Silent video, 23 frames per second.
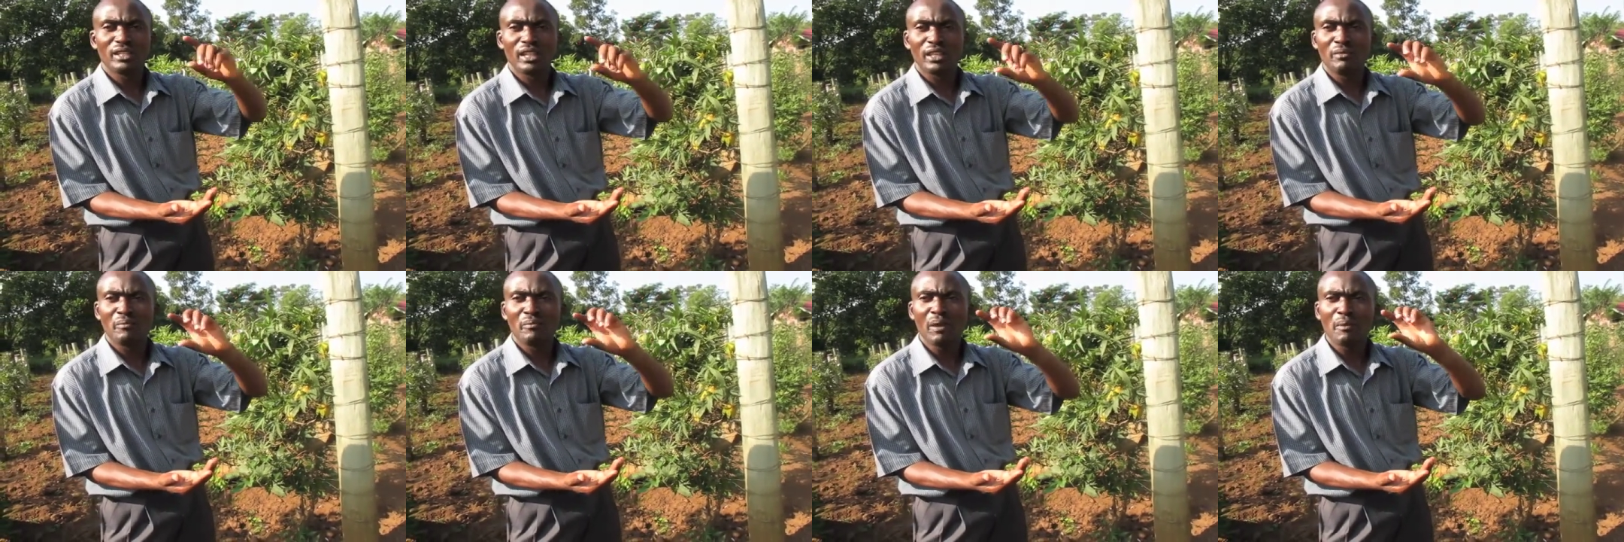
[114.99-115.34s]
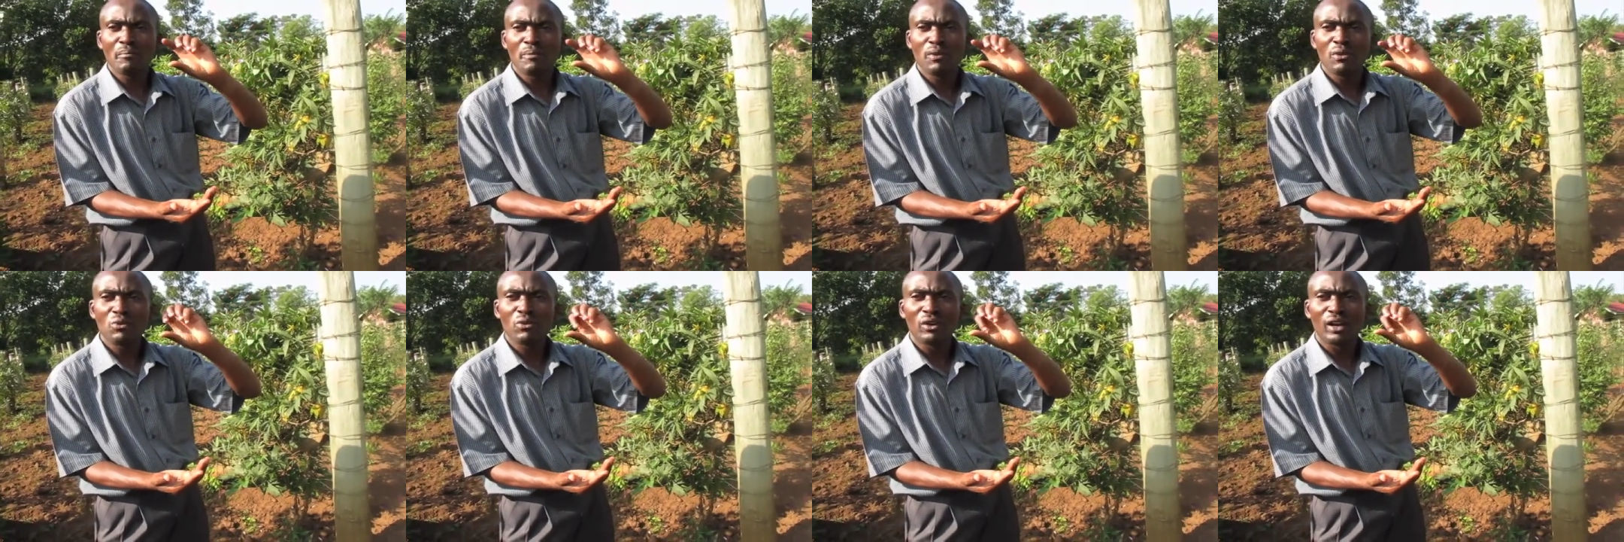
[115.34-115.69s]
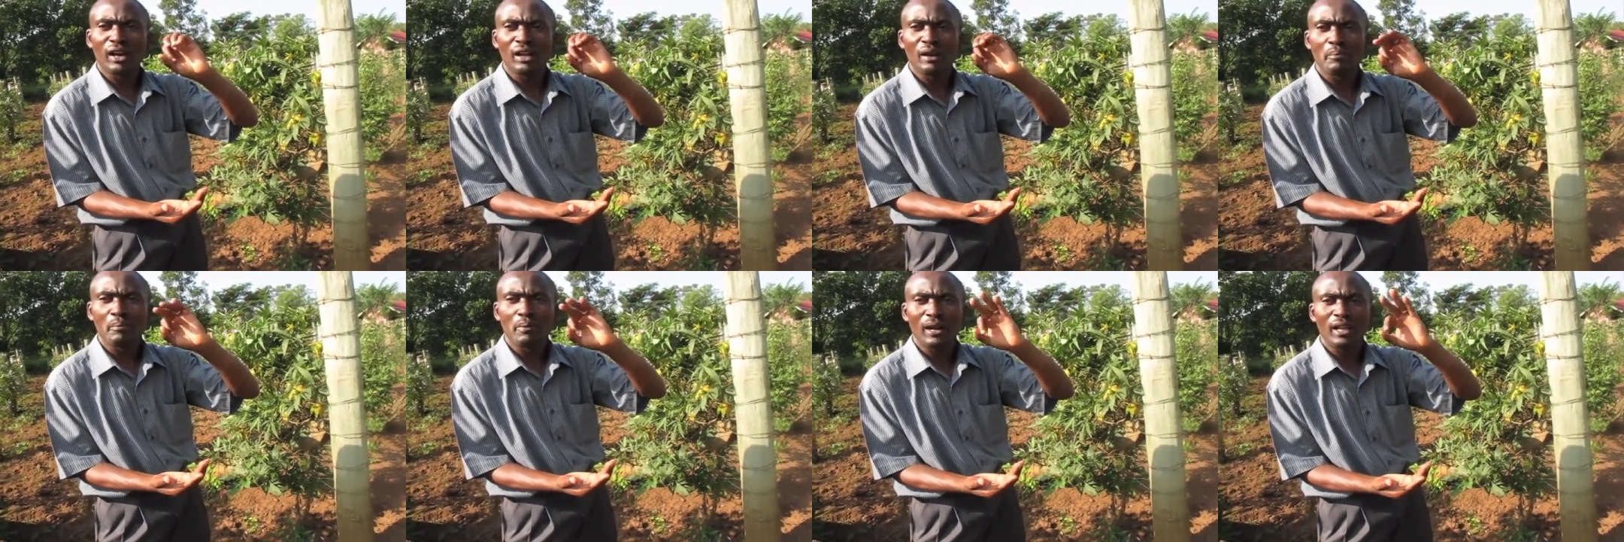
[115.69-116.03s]
that maybe you
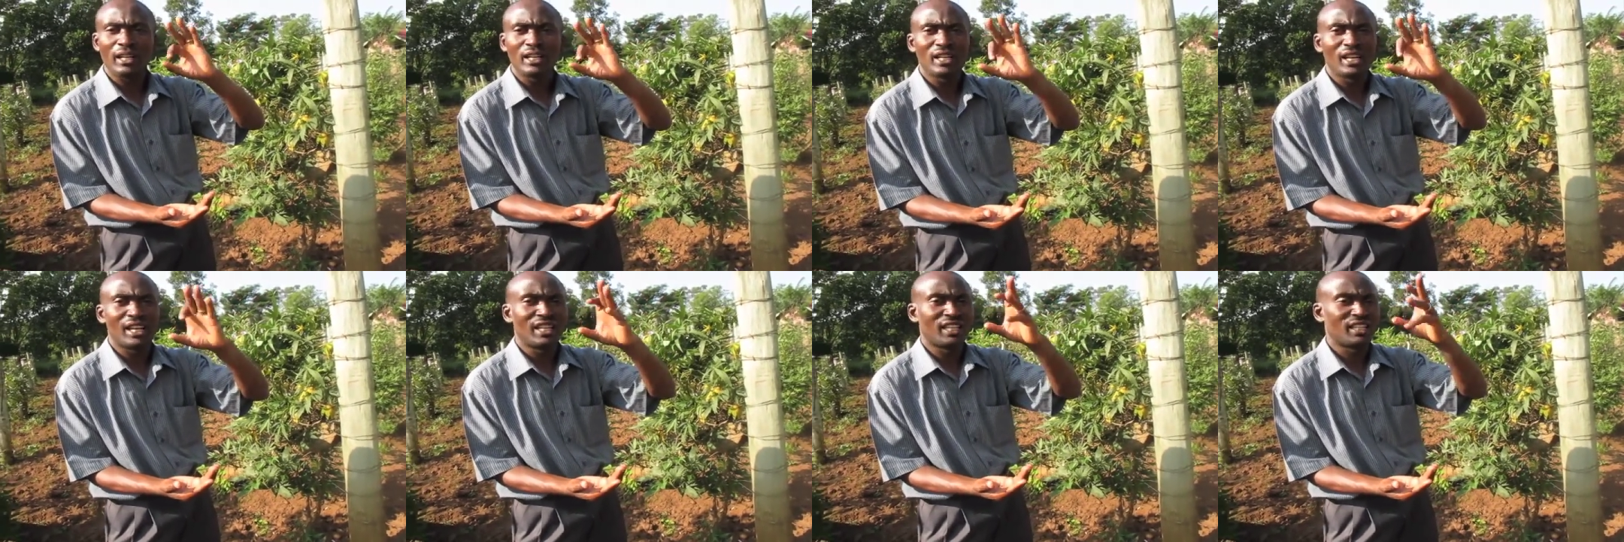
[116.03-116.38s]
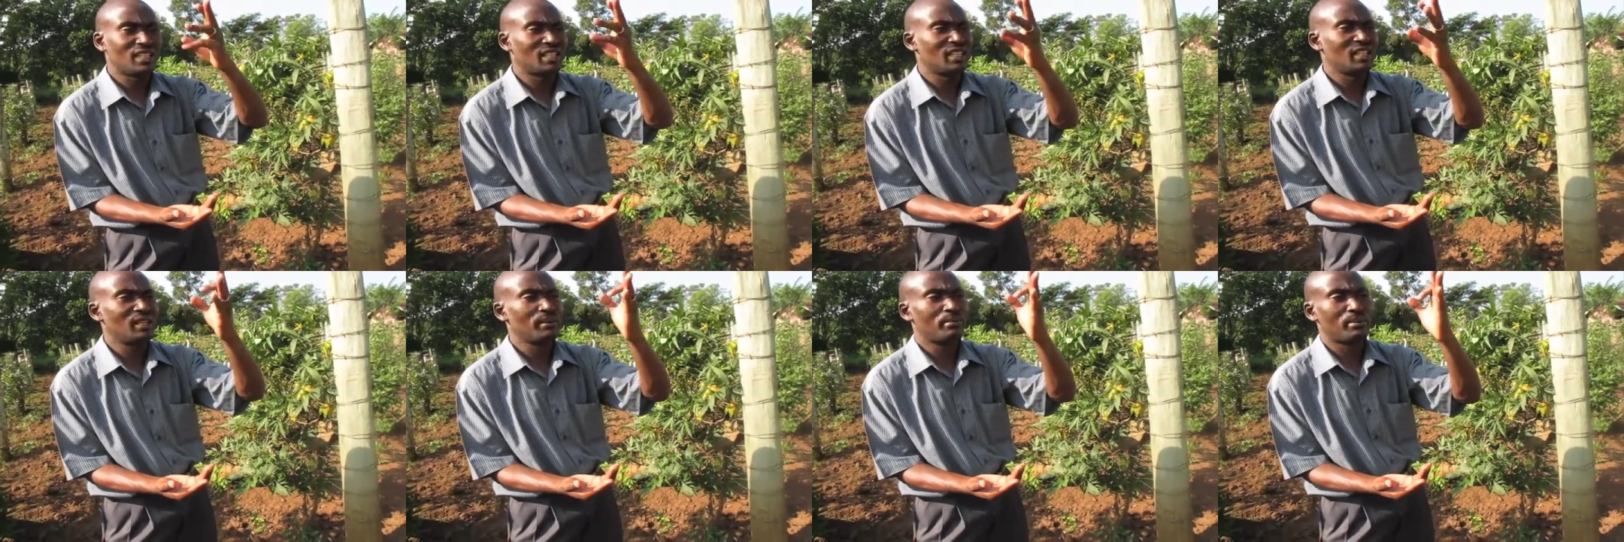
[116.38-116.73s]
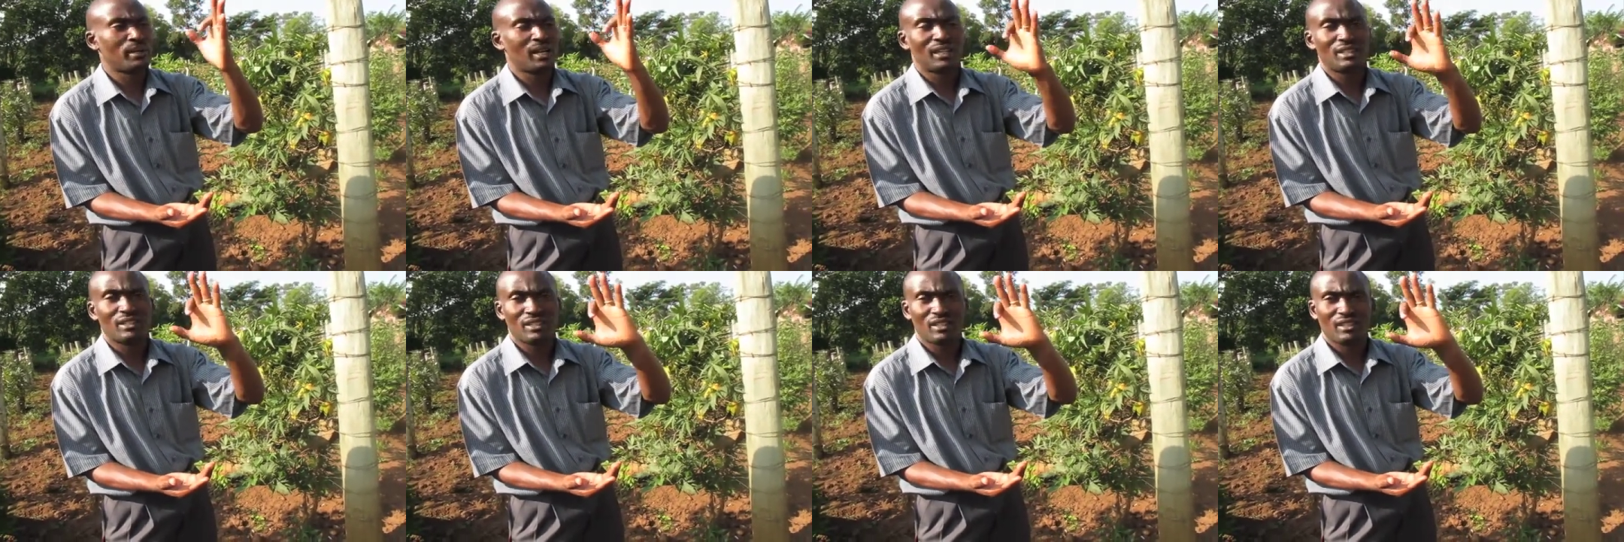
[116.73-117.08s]
can plant like three
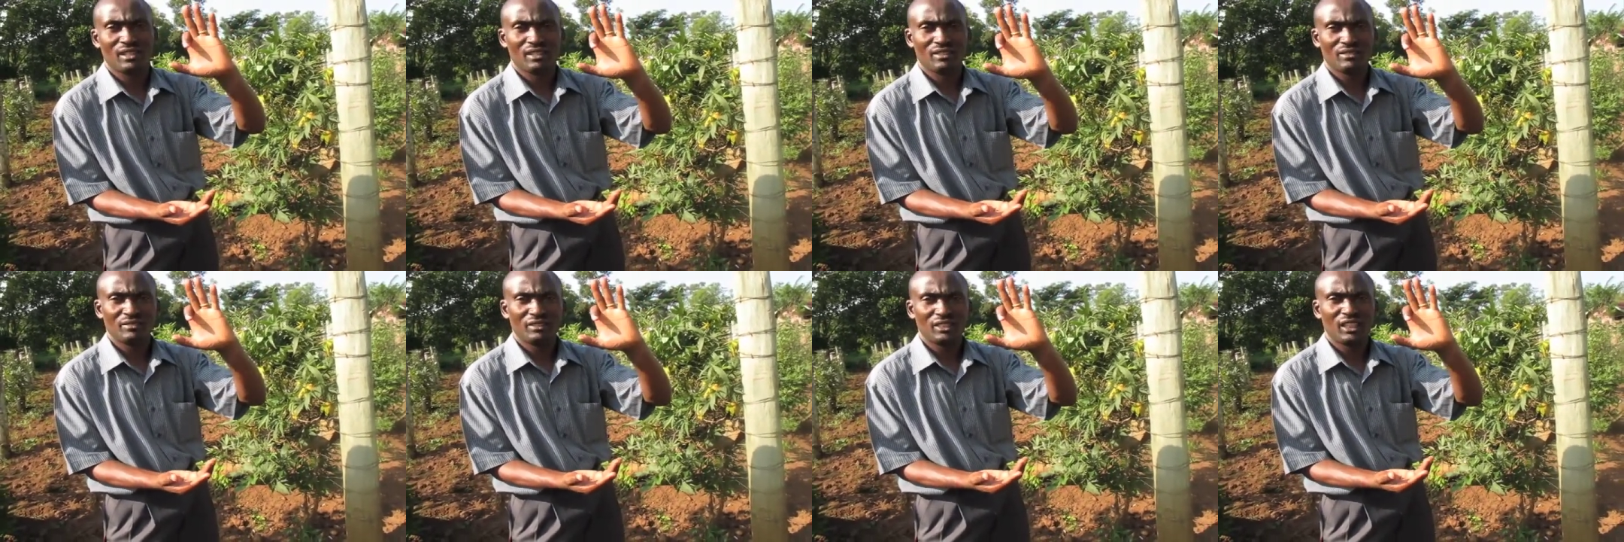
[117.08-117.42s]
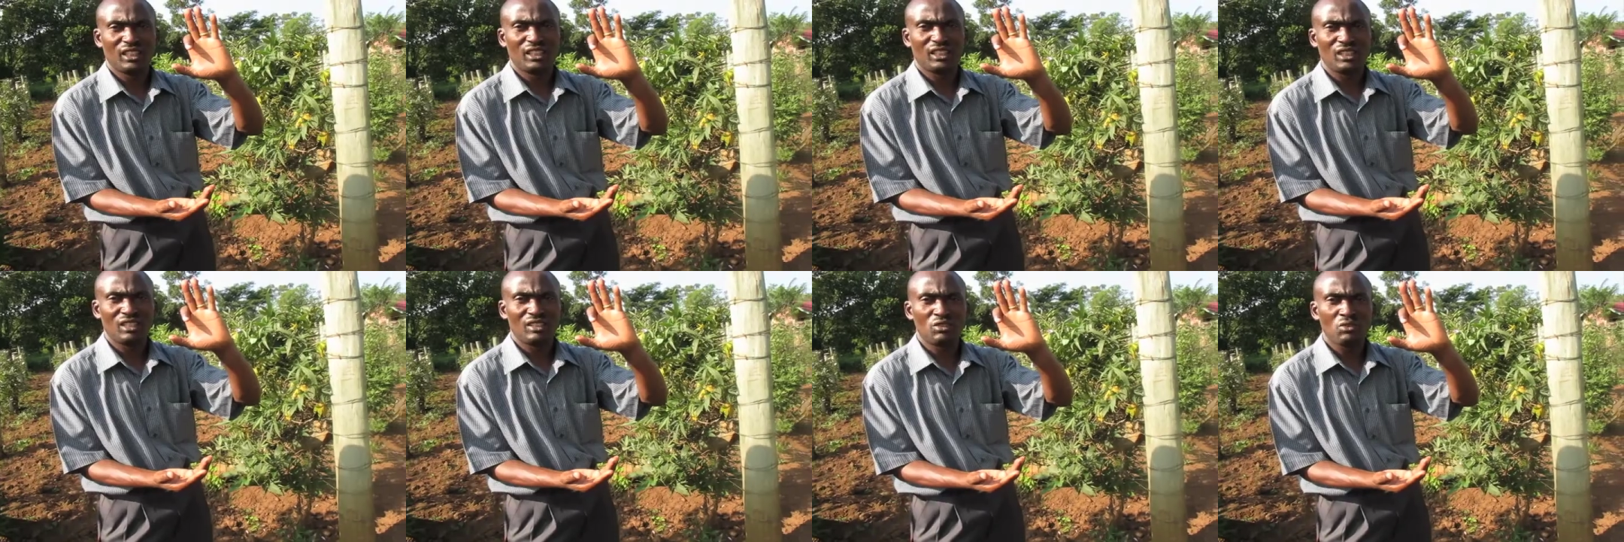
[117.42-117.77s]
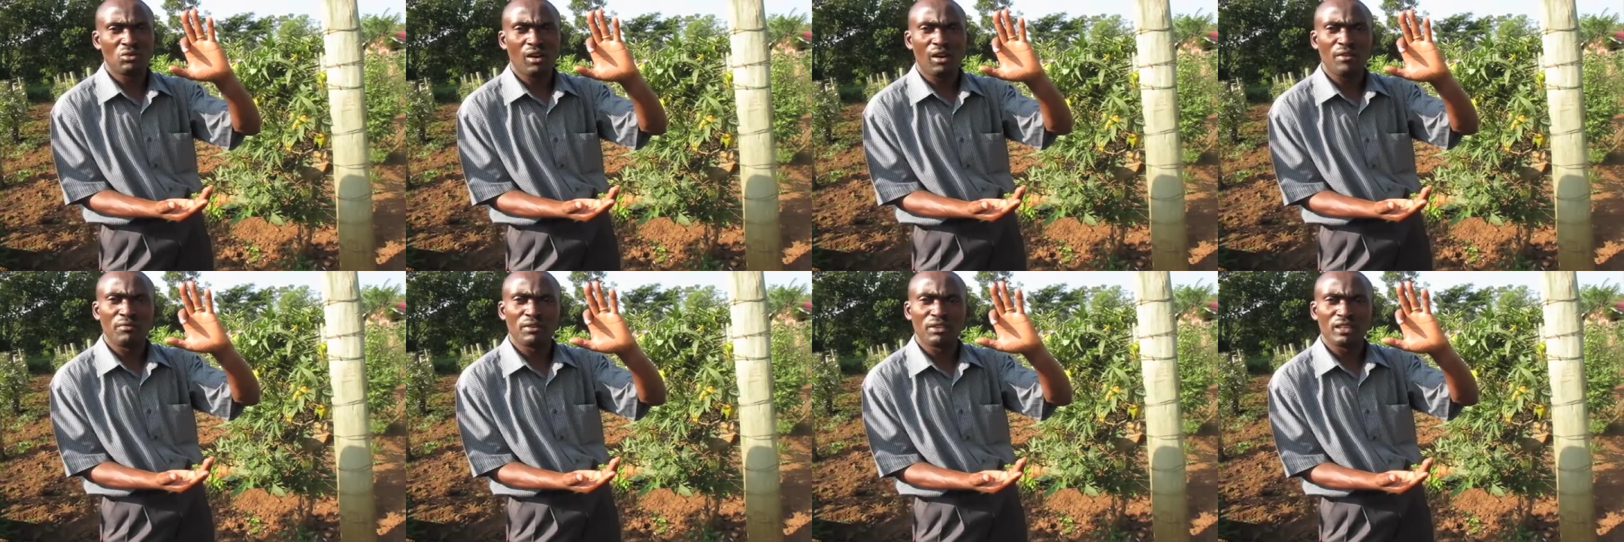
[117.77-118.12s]
plants. It,
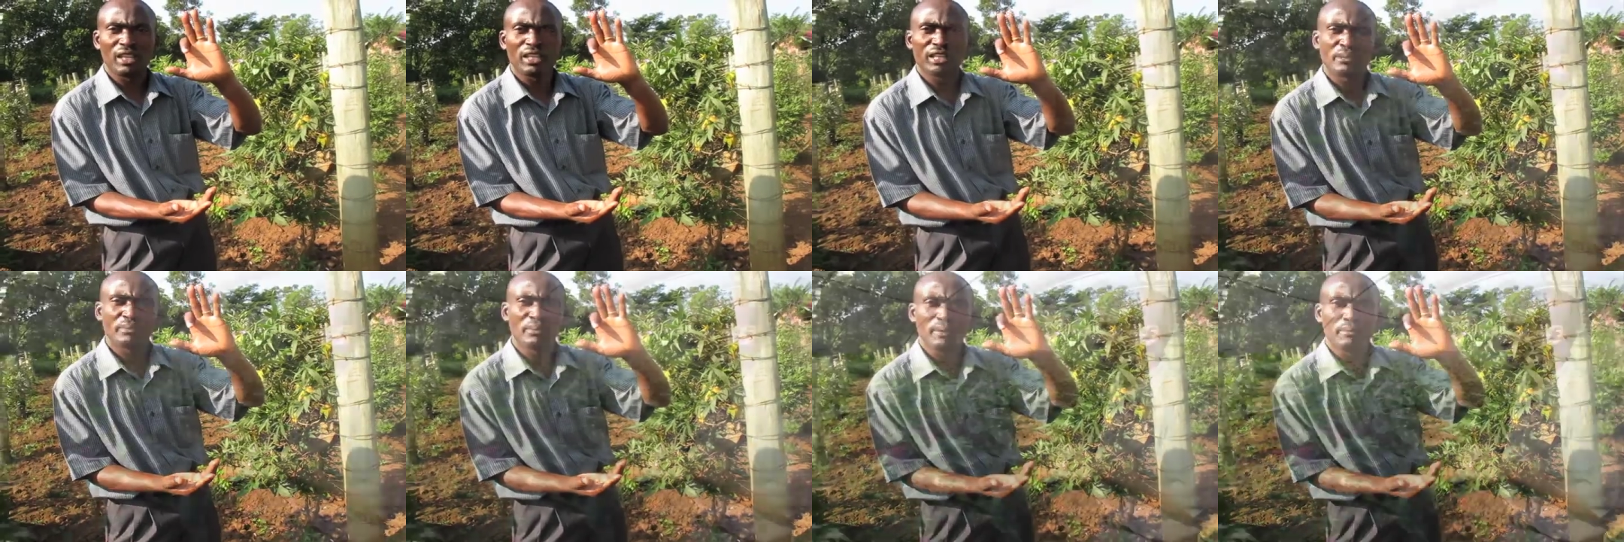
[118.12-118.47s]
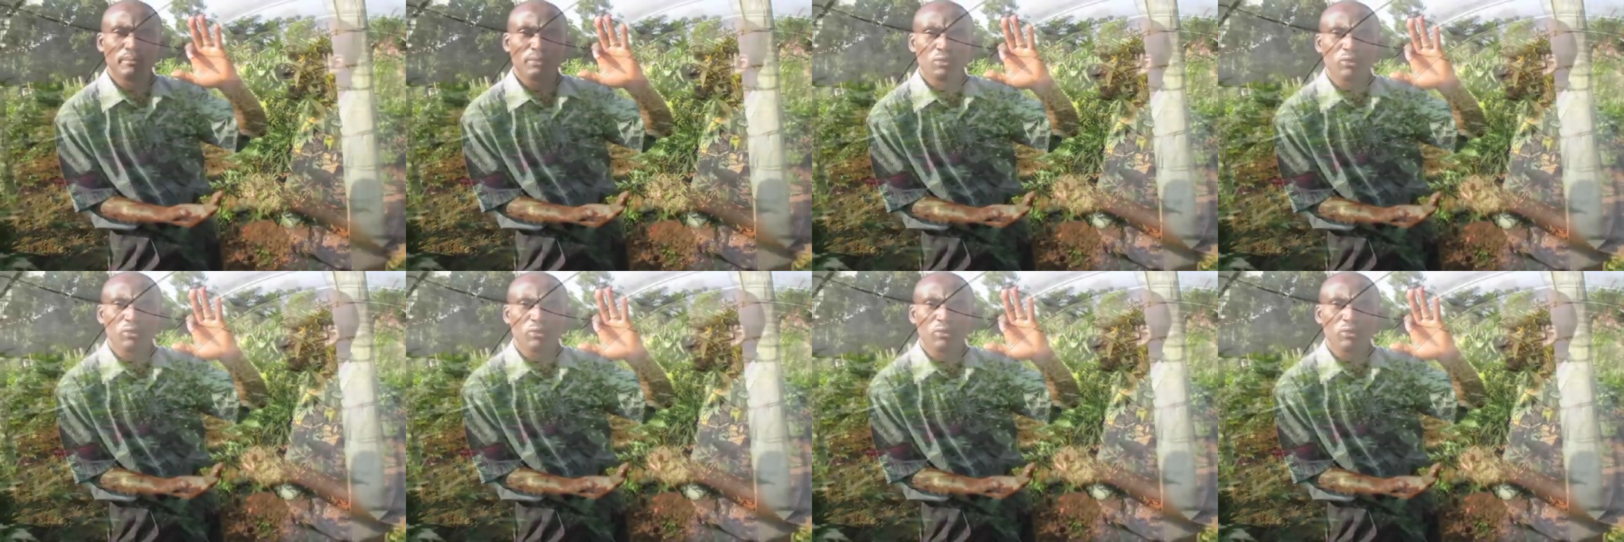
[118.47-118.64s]
you have a chance maybe